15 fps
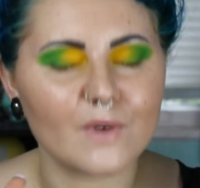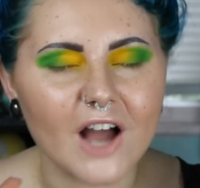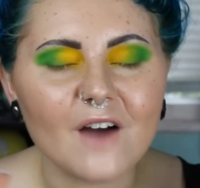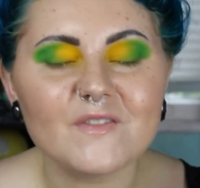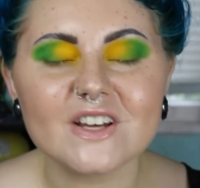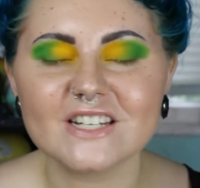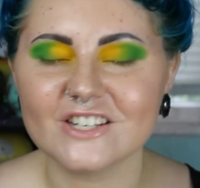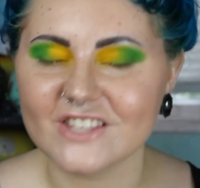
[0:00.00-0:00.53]
I'm
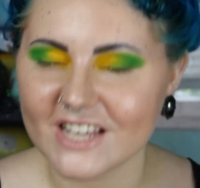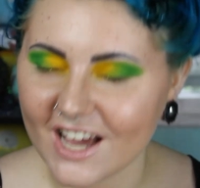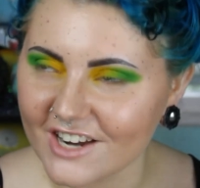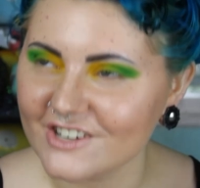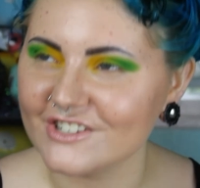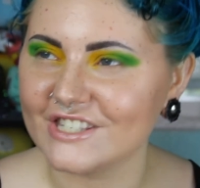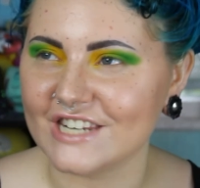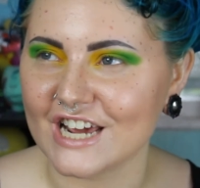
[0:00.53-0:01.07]
coming to the
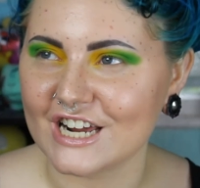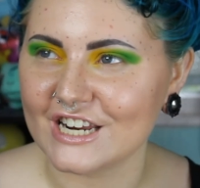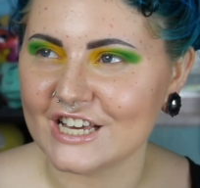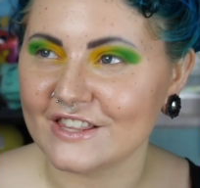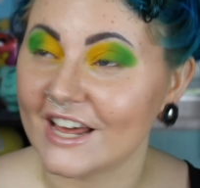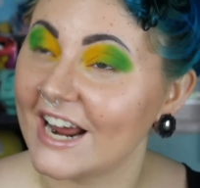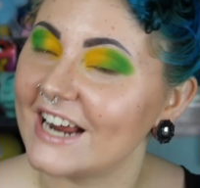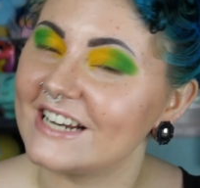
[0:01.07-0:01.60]

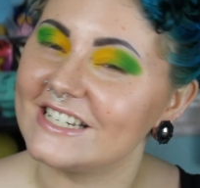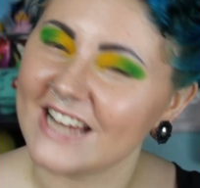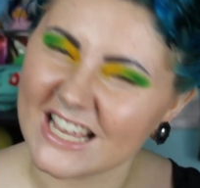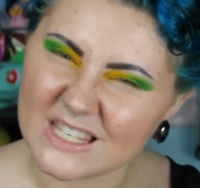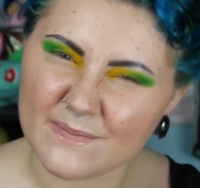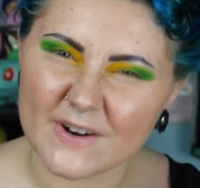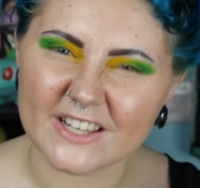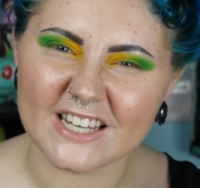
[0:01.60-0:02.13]
understanding that I
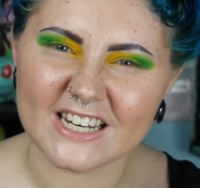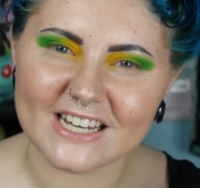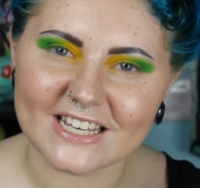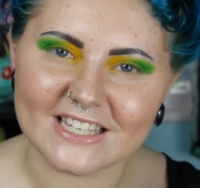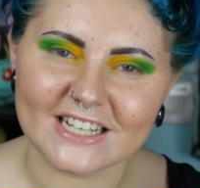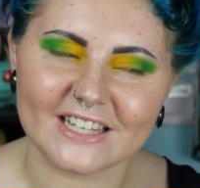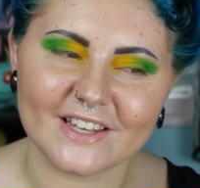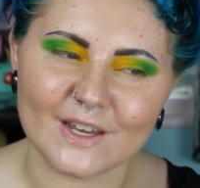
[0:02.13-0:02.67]
desperately
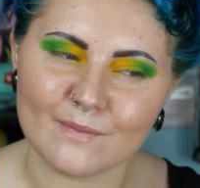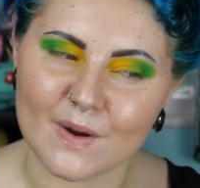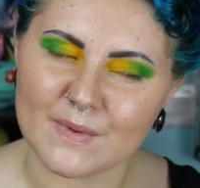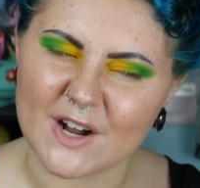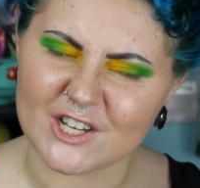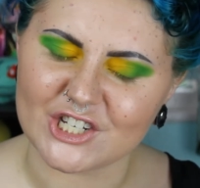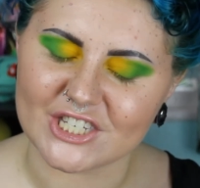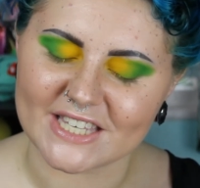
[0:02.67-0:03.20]
need to clean my
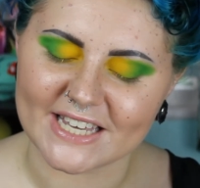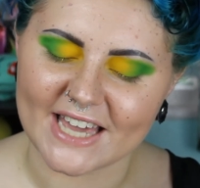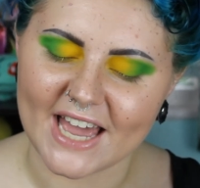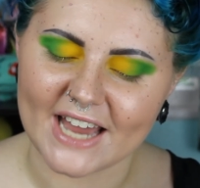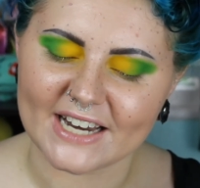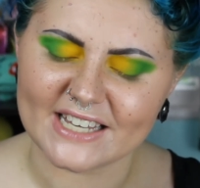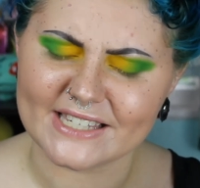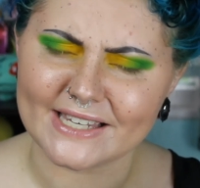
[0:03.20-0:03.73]
brushes
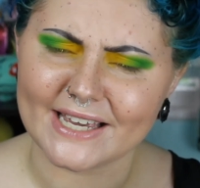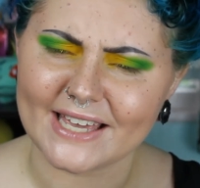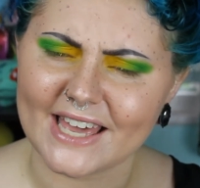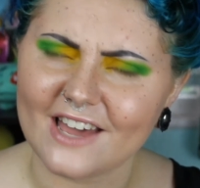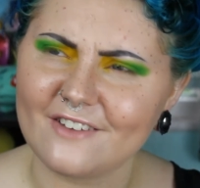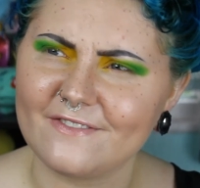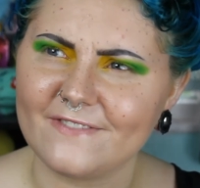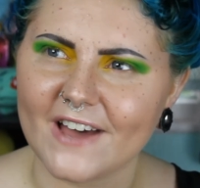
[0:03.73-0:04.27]
again, because I
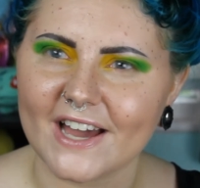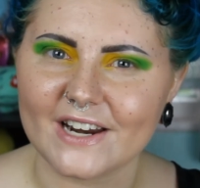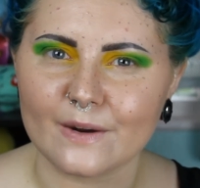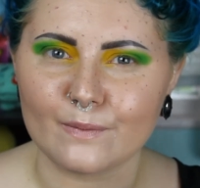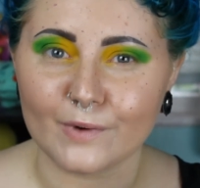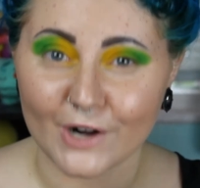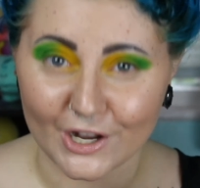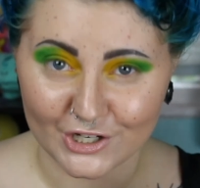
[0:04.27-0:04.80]
can't find
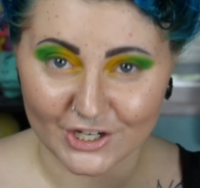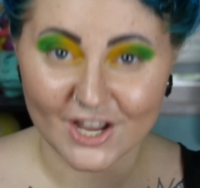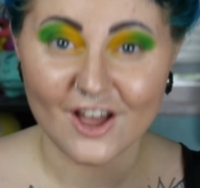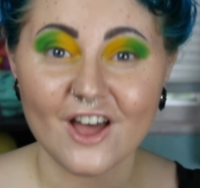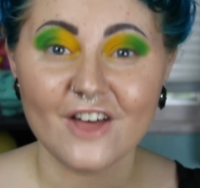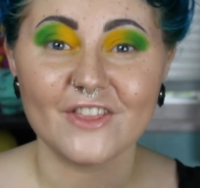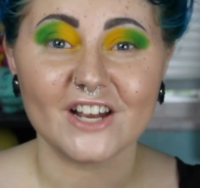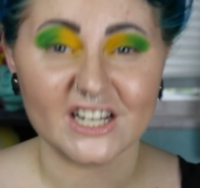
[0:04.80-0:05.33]
a brush
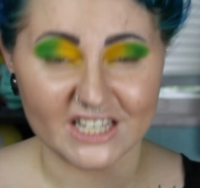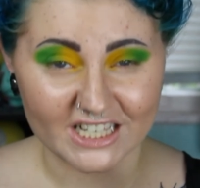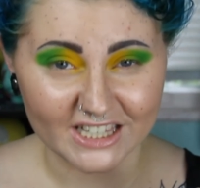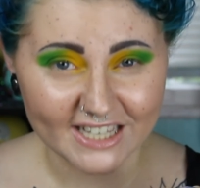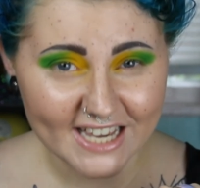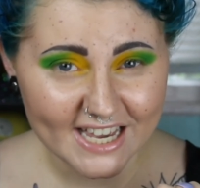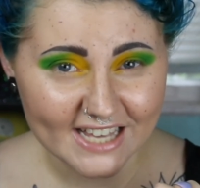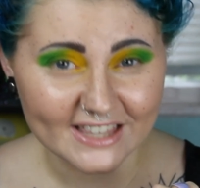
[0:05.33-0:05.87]
that is
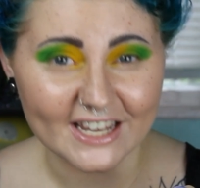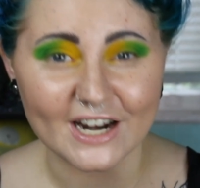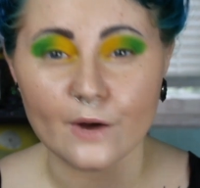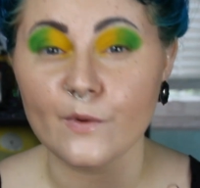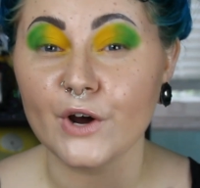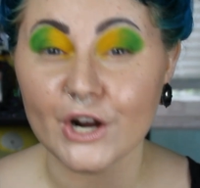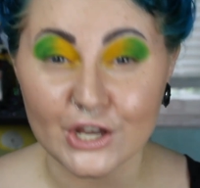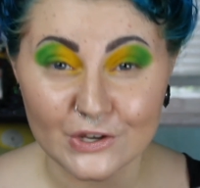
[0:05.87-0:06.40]
clean that I
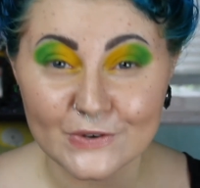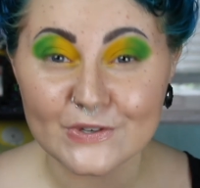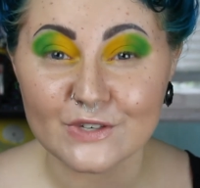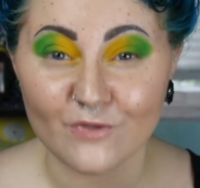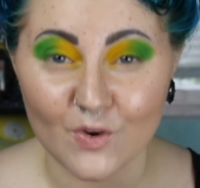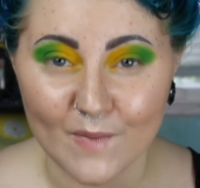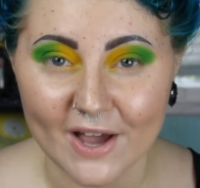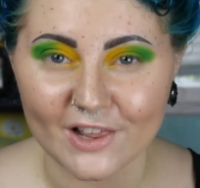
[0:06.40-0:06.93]
want to use
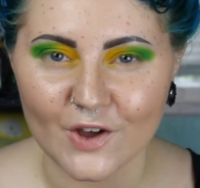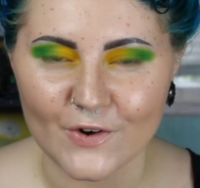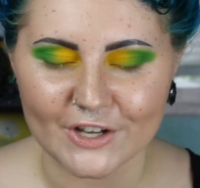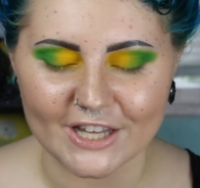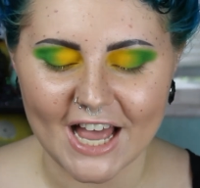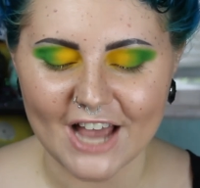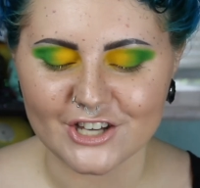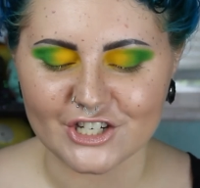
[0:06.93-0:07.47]
for my lower
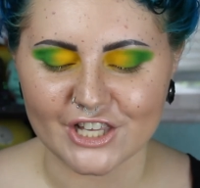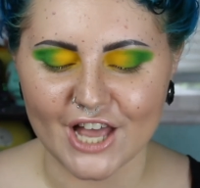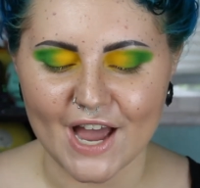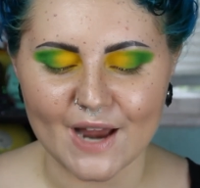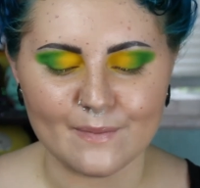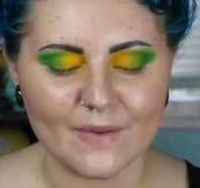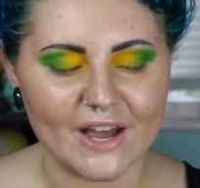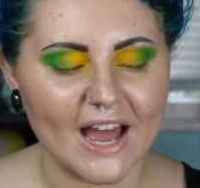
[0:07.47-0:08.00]
lash
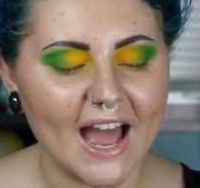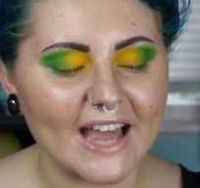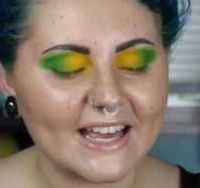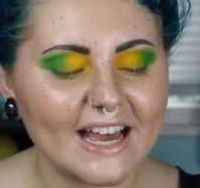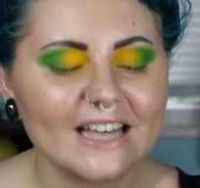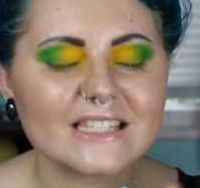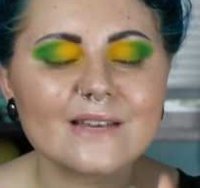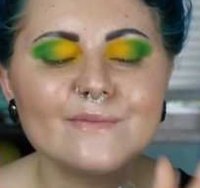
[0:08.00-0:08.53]
line, but I
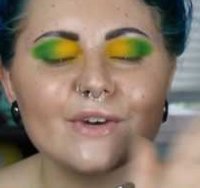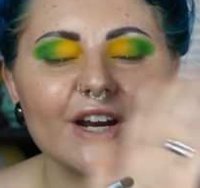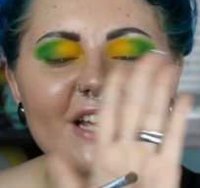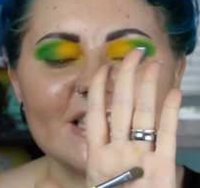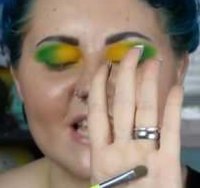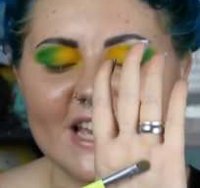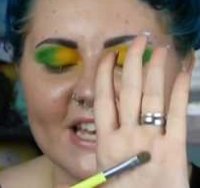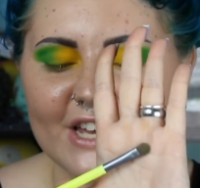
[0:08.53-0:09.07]
guess I'm
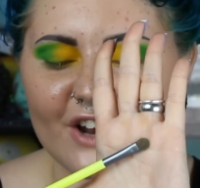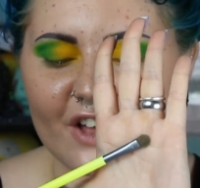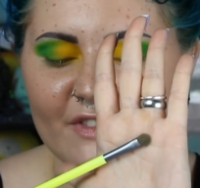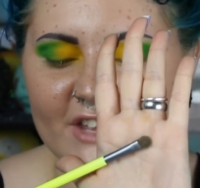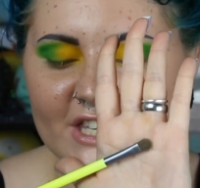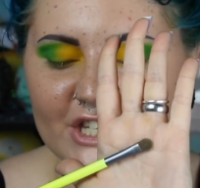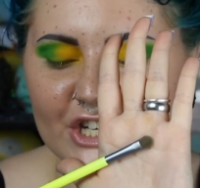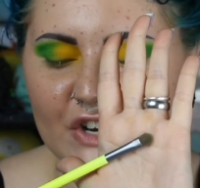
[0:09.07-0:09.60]
going to take it on
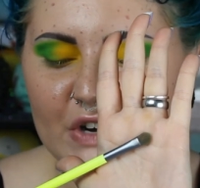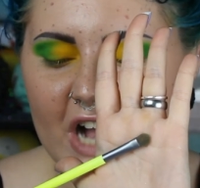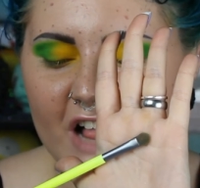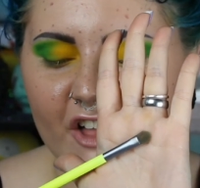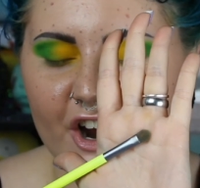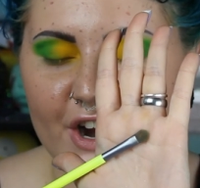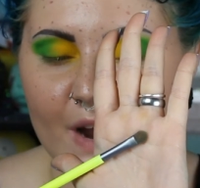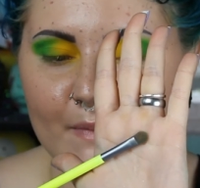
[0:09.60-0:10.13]
this doe
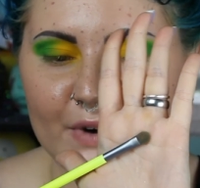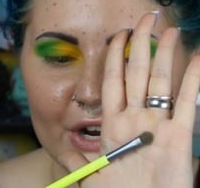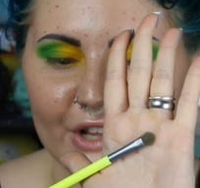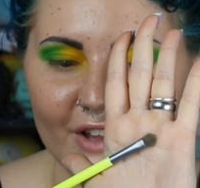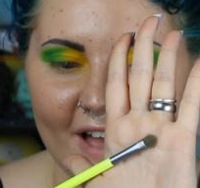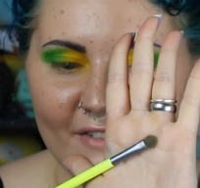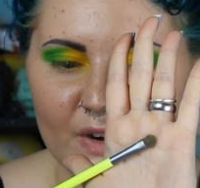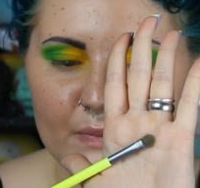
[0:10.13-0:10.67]
color number
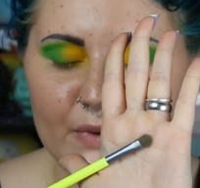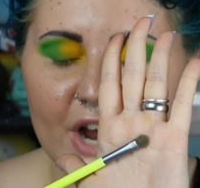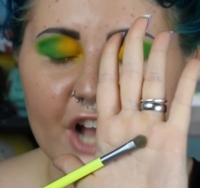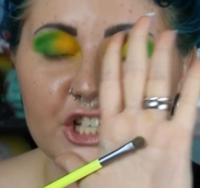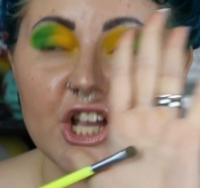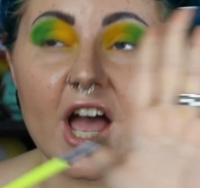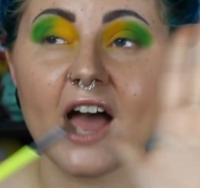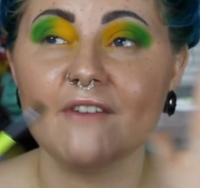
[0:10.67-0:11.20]
11 brush.